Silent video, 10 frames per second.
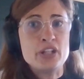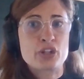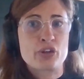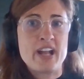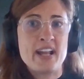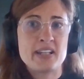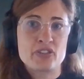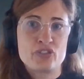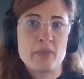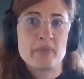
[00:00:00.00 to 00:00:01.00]
to create an
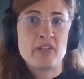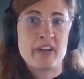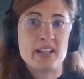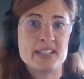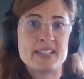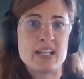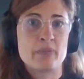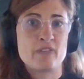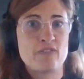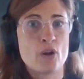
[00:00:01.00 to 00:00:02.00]
extremely
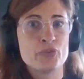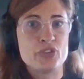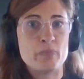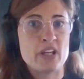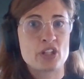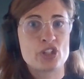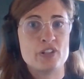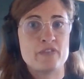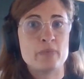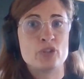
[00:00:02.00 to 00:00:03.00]
realistic but false
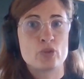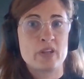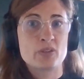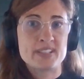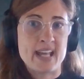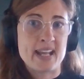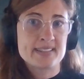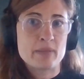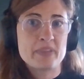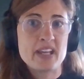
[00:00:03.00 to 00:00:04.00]
depiction of them doing or saying
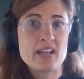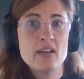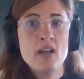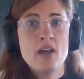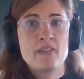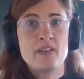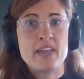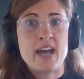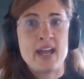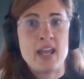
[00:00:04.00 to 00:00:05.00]
something that
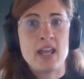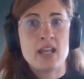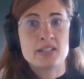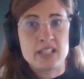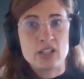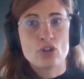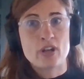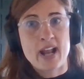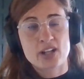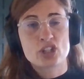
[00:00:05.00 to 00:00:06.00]
they did
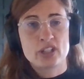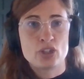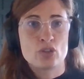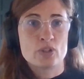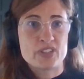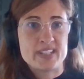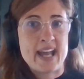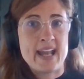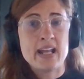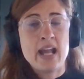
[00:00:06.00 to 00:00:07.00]
not actually do or
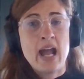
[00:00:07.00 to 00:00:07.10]
say.